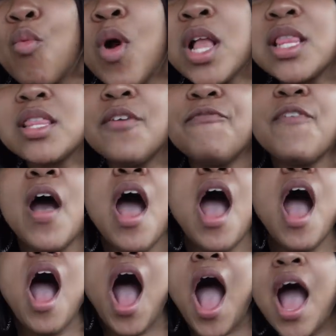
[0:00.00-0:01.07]
What the,
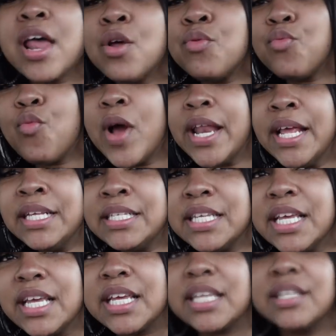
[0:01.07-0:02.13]
I don't, what
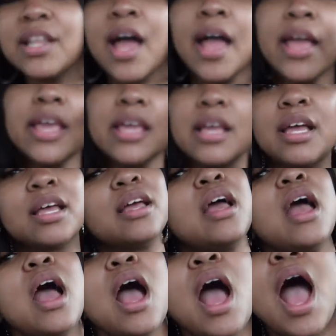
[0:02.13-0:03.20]
is it? Like,
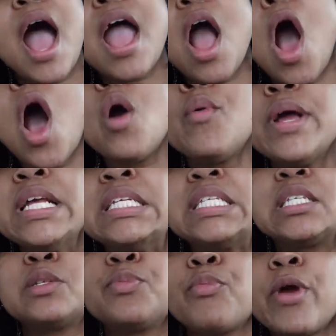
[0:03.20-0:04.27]
I always
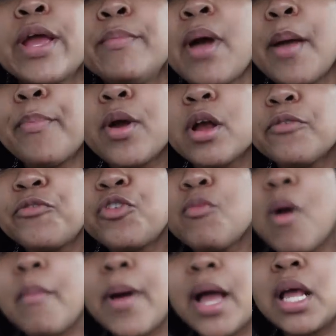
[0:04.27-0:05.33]
spray my
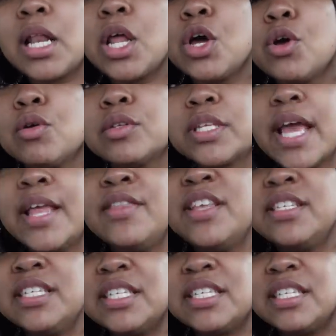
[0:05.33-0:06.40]
perfume on my clothes and
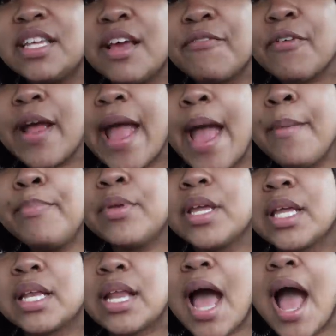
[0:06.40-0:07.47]
this has never
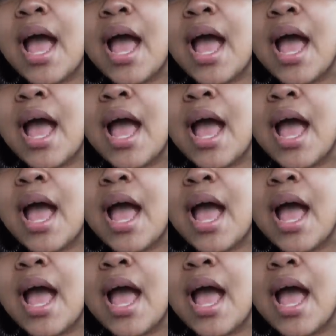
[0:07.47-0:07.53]
happened.